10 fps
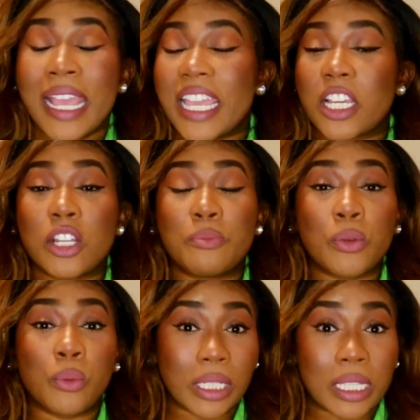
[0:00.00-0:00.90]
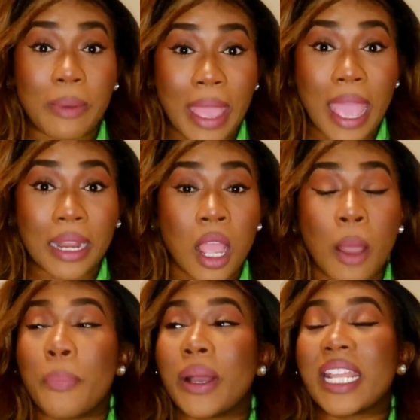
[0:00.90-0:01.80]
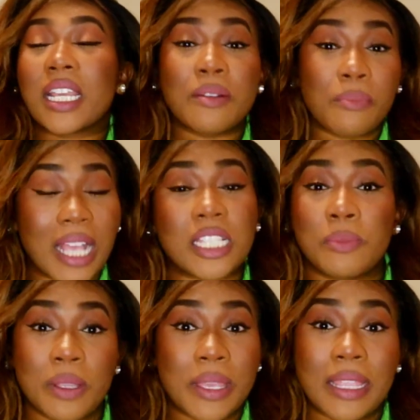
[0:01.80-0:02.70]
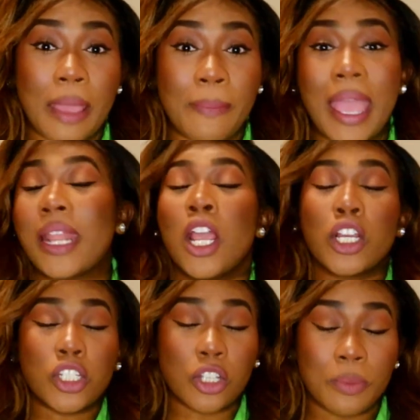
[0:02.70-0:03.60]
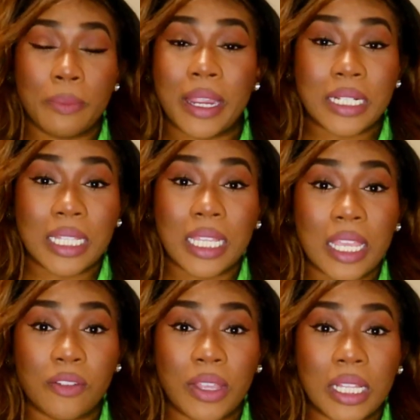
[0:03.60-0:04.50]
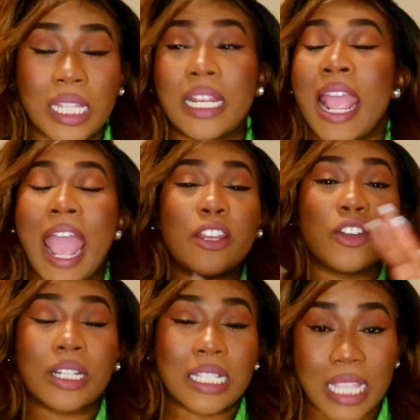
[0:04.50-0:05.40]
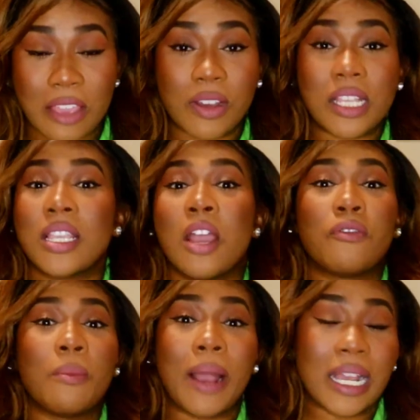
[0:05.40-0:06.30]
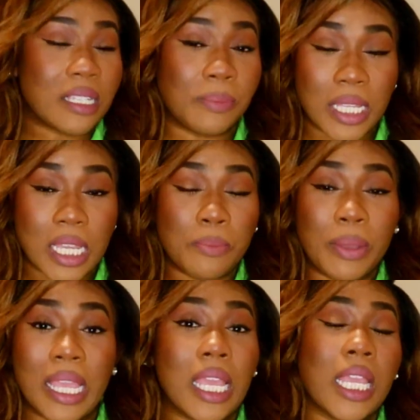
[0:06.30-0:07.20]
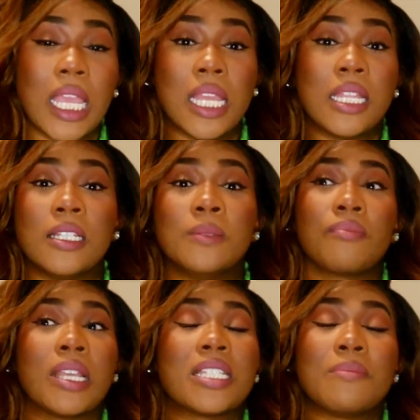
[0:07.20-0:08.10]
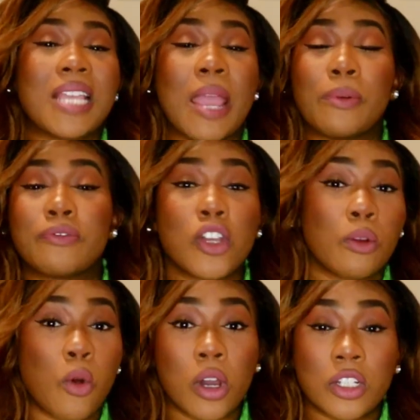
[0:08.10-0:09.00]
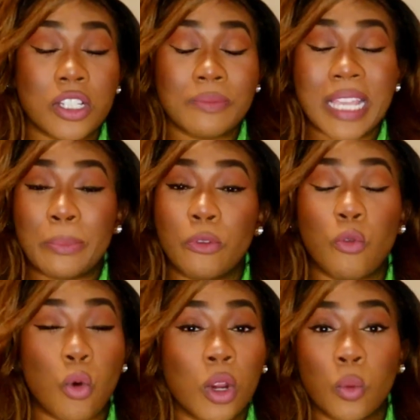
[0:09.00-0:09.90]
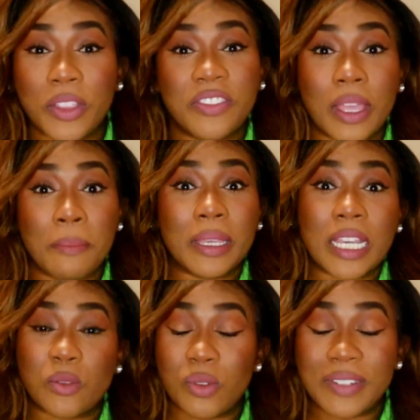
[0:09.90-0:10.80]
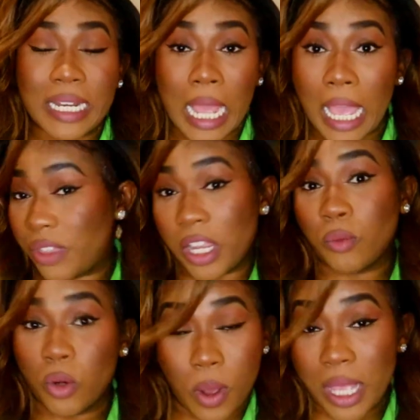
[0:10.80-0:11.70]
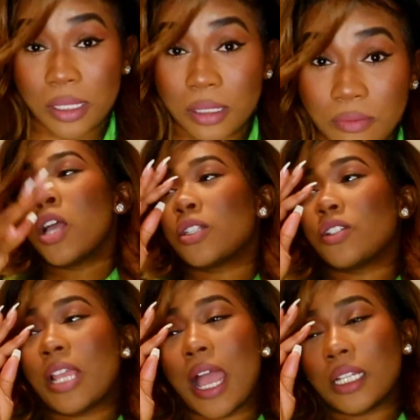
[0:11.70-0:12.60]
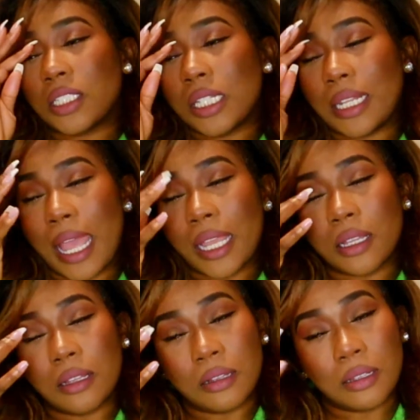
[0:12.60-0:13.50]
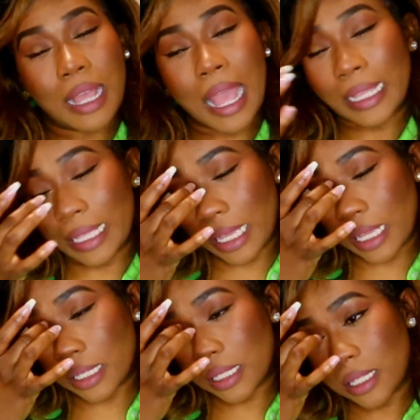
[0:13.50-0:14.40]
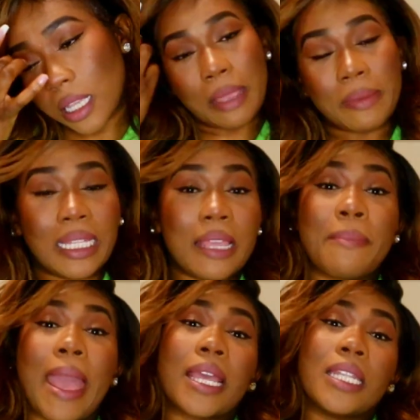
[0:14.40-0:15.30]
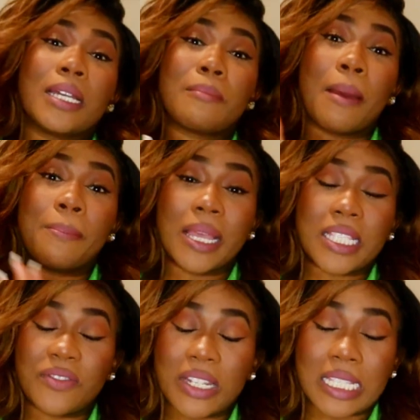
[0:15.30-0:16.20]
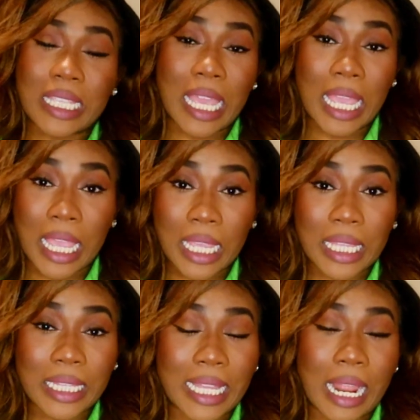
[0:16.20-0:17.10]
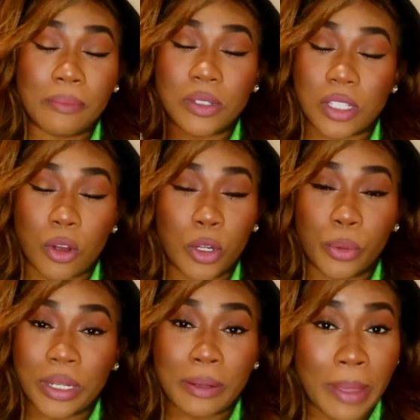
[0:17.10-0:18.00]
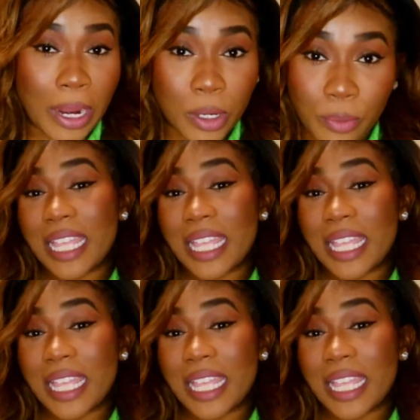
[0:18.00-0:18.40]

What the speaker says: It could be really bad, but it couldn't possibly be that bad because you're gonna be married to the King of England and you're gonna save us from possibly being in some type of turmoil or some type of war with them because we've denied their request. So child, she like, I guess. Let me lean back and look my best for this king that I'm just gonna agree to marry.